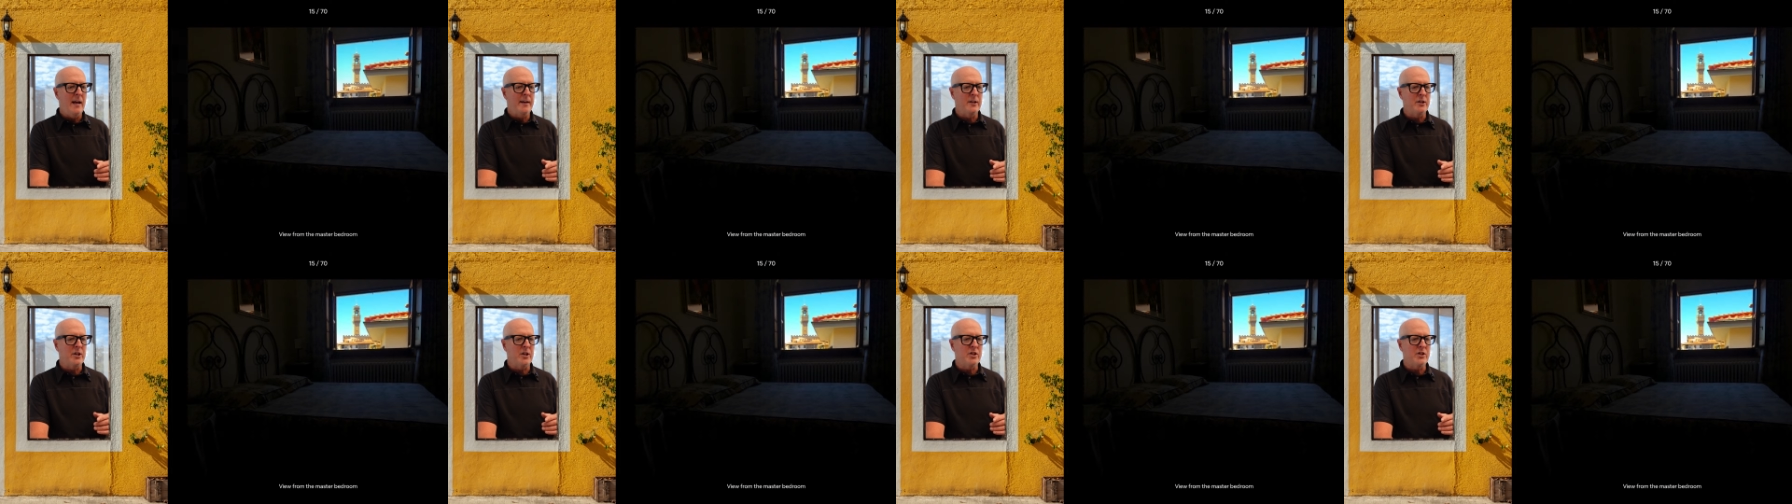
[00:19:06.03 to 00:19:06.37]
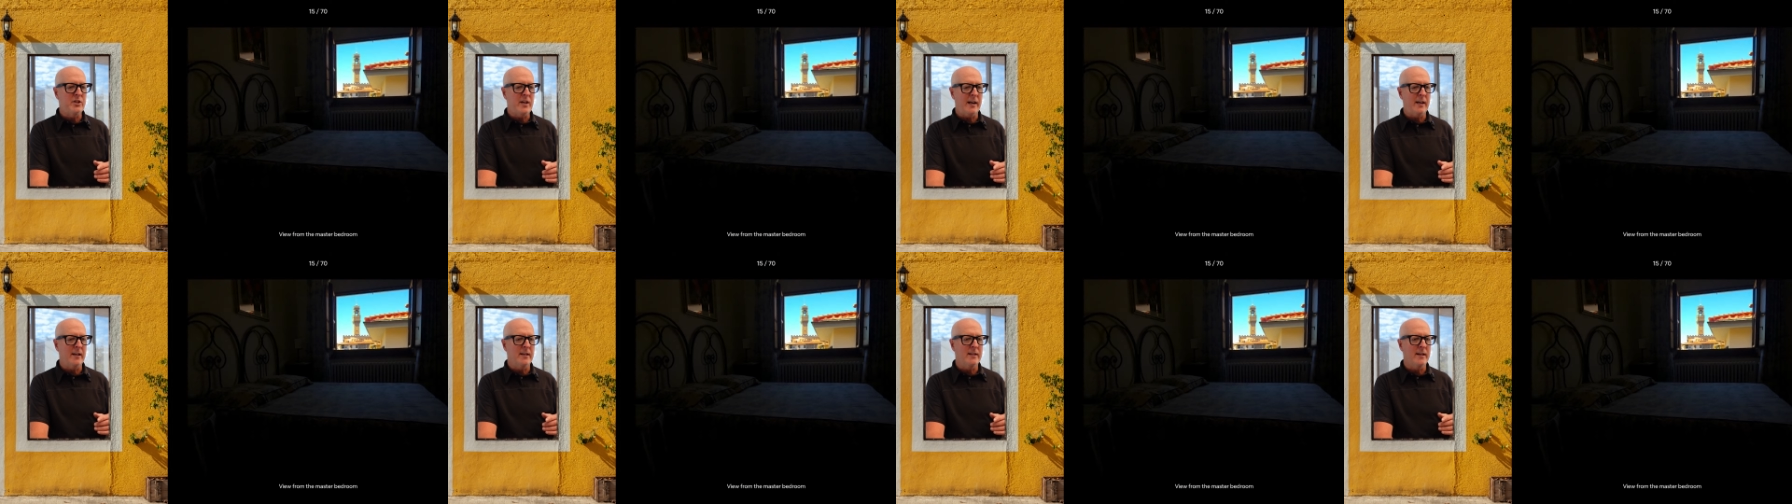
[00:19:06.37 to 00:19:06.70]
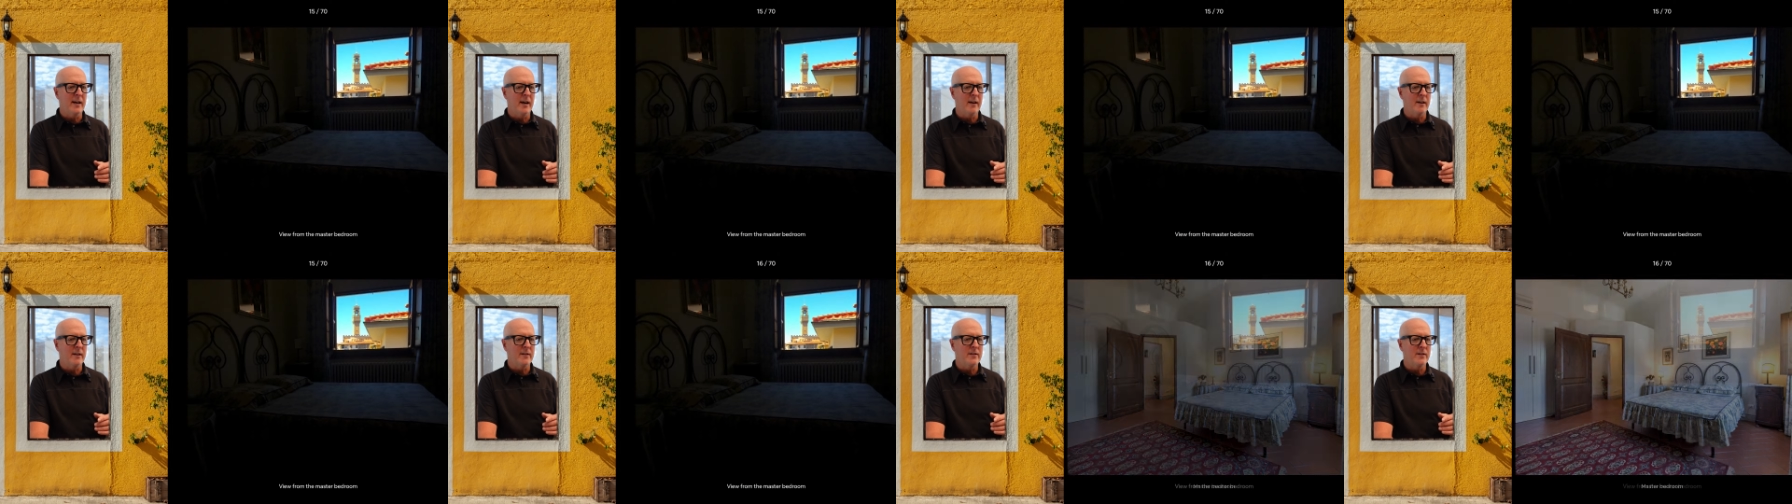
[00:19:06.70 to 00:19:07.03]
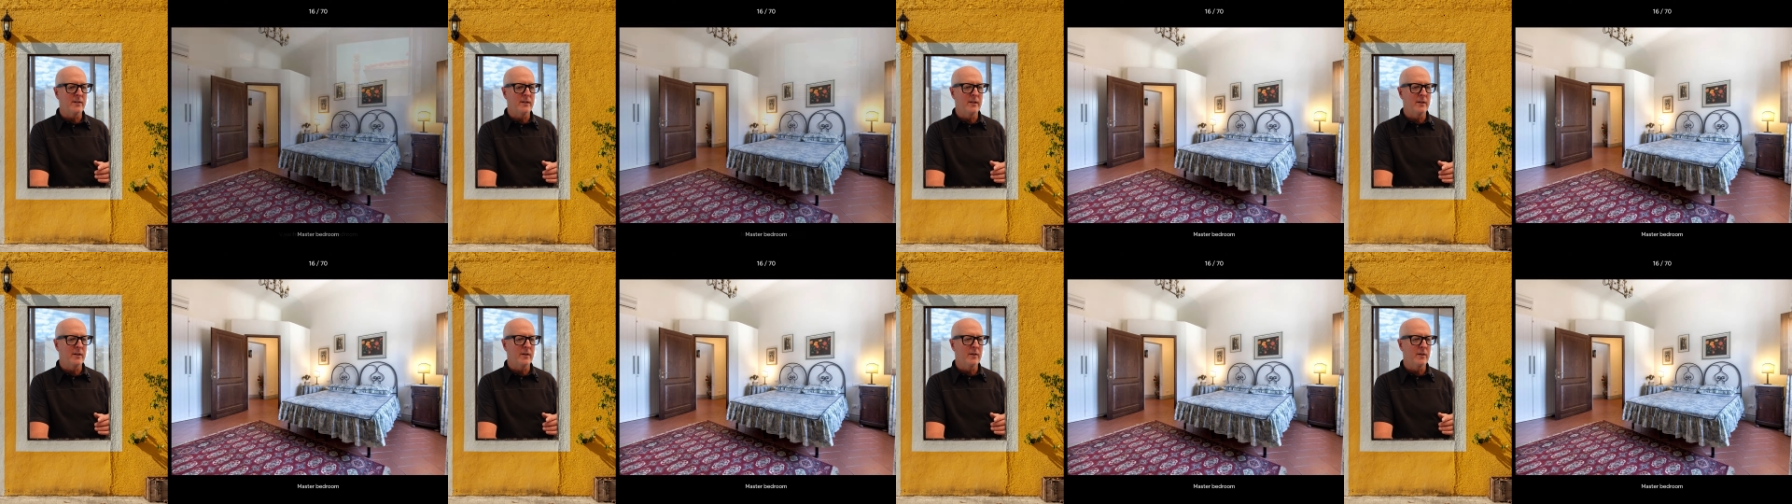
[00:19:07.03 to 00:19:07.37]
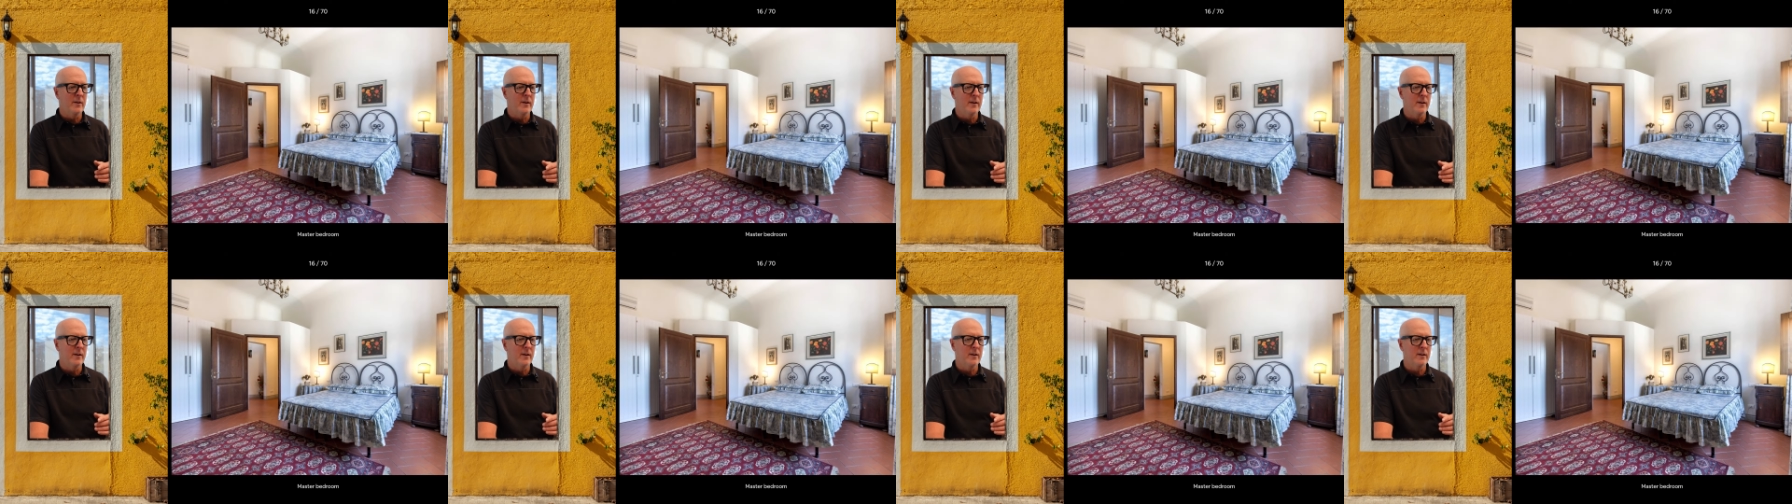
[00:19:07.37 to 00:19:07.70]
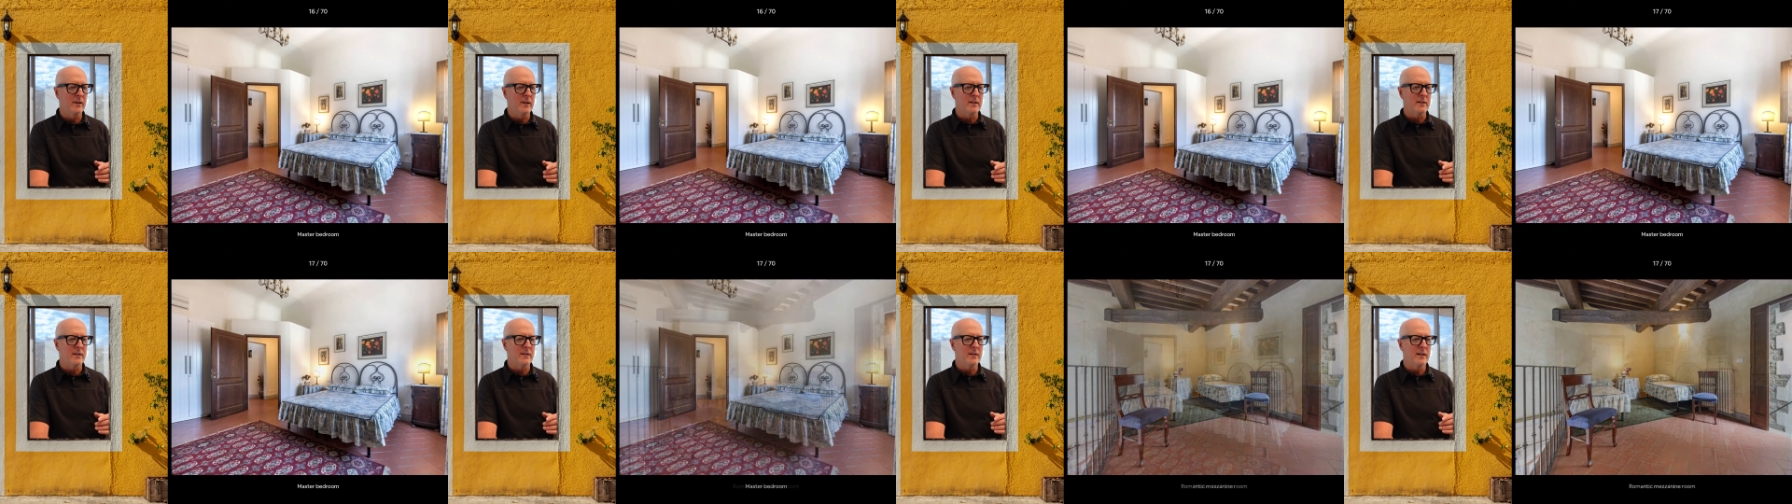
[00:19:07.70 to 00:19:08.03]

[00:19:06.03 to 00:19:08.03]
And there's a second terrace too. Let's